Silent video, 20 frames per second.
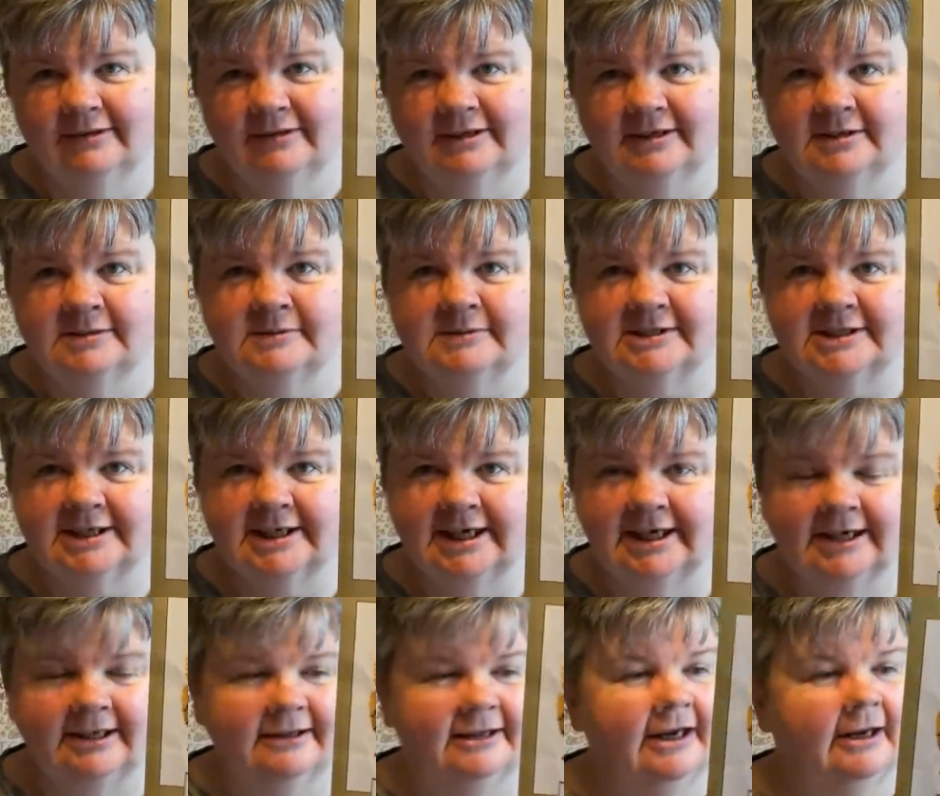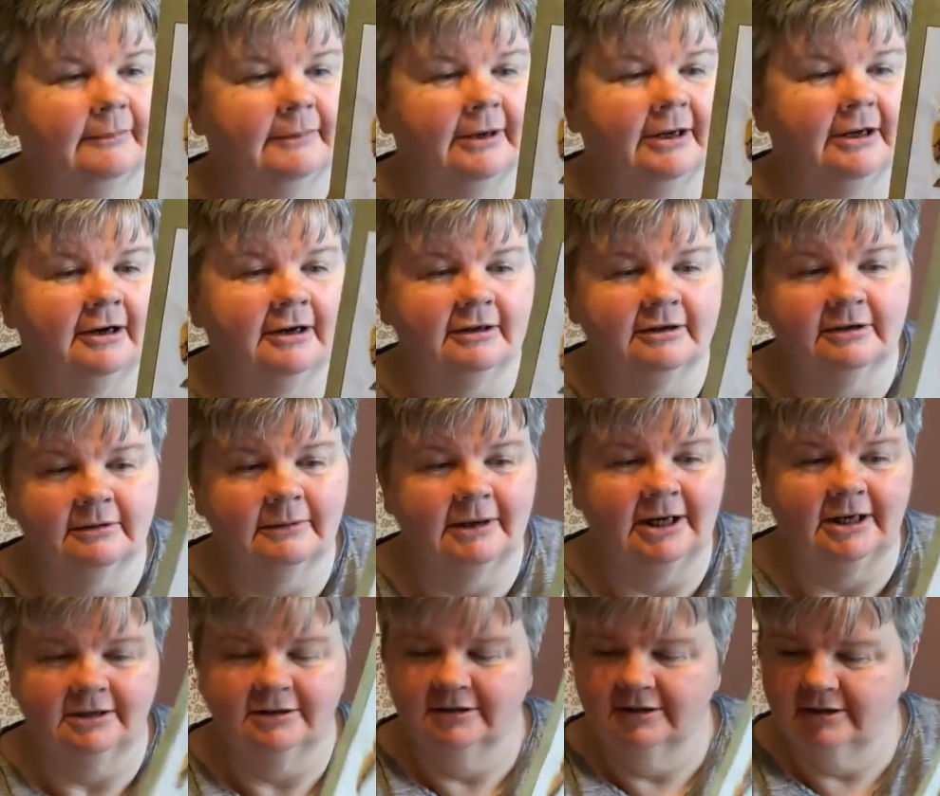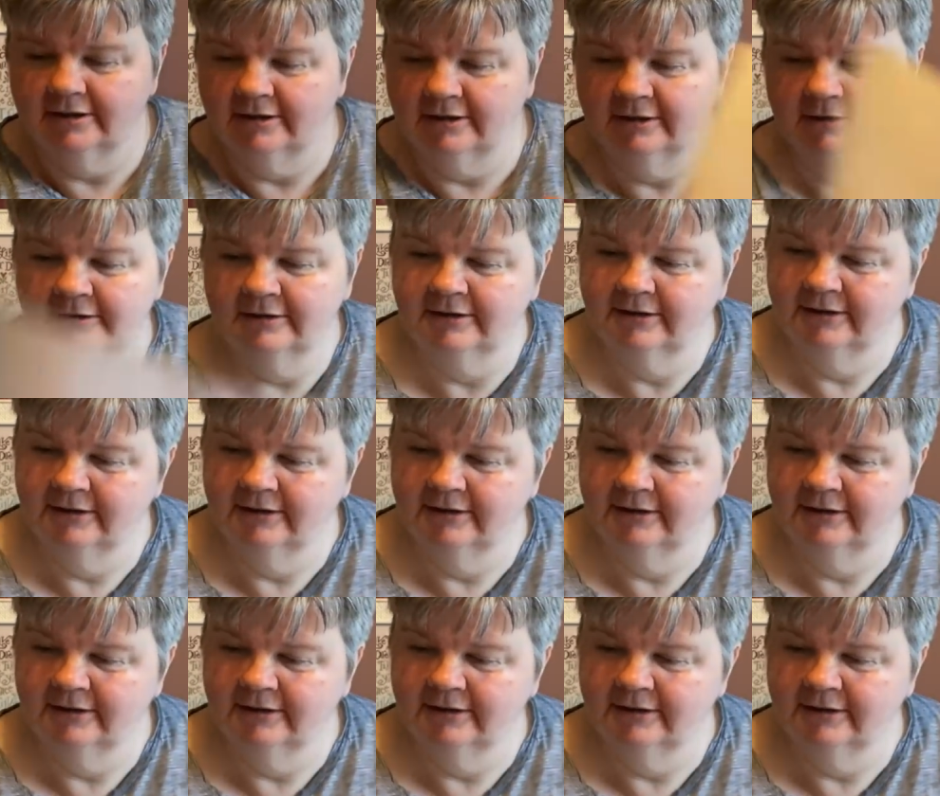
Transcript: This was a kit that I bought a while ago.